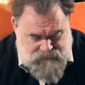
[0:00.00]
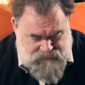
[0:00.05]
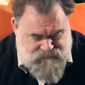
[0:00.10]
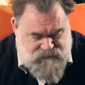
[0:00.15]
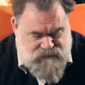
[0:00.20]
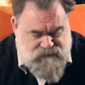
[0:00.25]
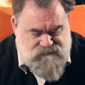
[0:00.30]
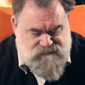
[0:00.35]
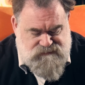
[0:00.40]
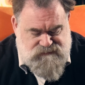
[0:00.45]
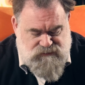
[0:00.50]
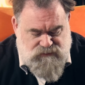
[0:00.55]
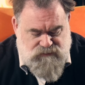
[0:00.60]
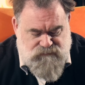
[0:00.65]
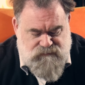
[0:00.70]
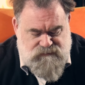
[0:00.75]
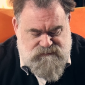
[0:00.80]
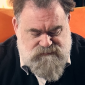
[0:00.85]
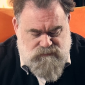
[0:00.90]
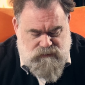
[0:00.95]
And then
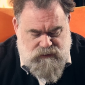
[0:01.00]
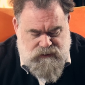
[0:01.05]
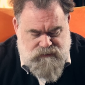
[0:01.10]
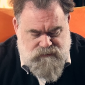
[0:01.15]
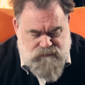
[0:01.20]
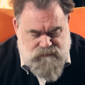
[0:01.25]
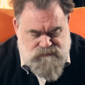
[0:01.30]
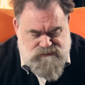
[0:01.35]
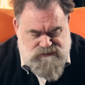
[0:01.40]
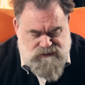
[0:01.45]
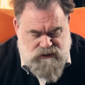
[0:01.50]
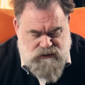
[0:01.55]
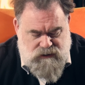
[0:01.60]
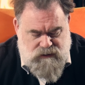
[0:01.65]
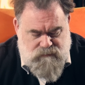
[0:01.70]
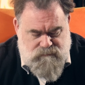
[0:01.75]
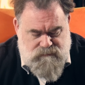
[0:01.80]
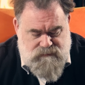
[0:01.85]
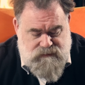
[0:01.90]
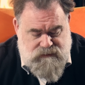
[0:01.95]
service rider
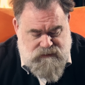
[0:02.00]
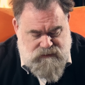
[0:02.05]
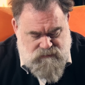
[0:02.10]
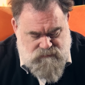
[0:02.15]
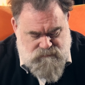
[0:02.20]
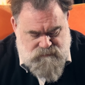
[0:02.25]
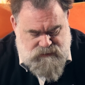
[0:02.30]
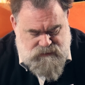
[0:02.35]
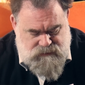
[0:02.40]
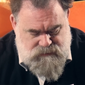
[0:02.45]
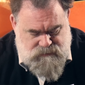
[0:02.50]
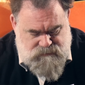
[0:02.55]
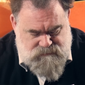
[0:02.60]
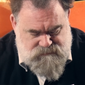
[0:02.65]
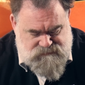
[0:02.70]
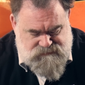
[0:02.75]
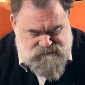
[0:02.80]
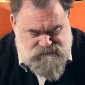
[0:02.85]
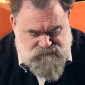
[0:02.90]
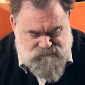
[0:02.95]
job near me,
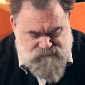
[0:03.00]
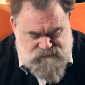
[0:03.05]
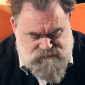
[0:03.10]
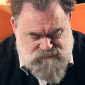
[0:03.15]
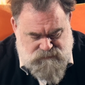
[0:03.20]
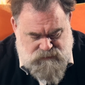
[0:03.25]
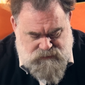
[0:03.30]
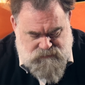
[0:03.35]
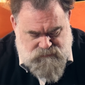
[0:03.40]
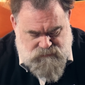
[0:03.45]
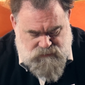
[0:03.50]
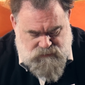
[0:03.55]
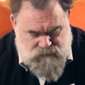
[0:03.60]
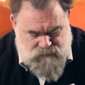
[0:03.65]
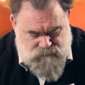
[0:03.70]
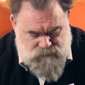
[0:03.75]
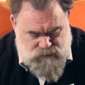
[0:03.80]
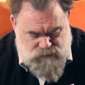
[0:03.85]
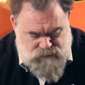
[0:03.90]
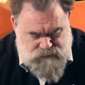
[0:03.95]
service rider
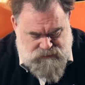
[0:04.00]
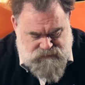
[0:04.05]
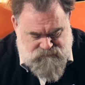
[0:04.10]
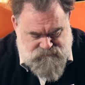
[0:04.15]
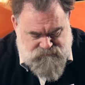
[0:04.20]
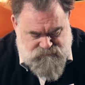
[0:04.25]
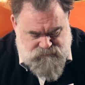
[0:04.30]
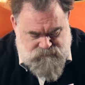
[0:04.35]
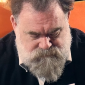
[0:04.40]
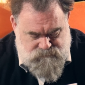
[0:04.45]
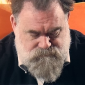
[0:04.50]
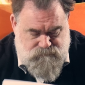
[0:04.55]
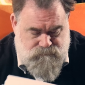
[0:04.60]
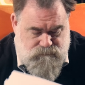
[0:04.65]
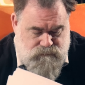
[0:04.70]
automotive